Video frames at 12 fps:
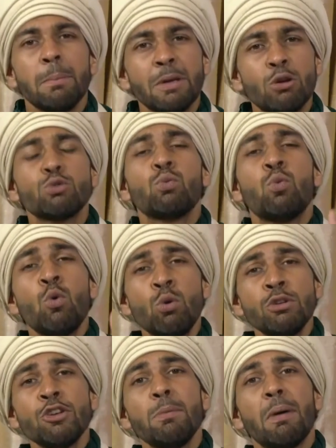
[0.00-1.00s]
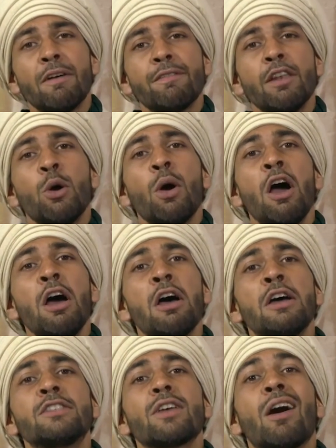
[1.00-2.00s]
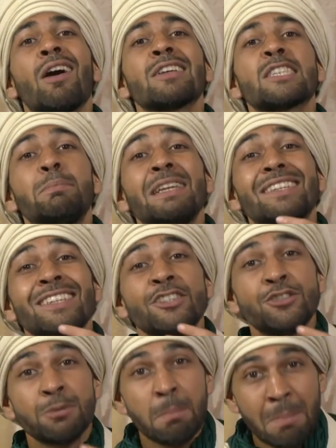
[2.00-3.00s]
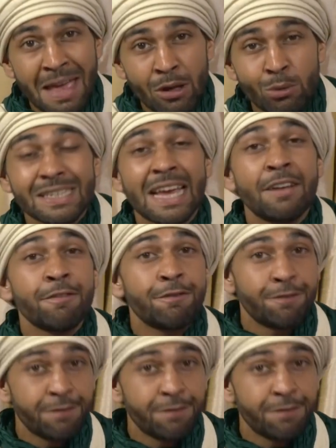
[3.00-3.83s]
Because water buffalo herds are split into males and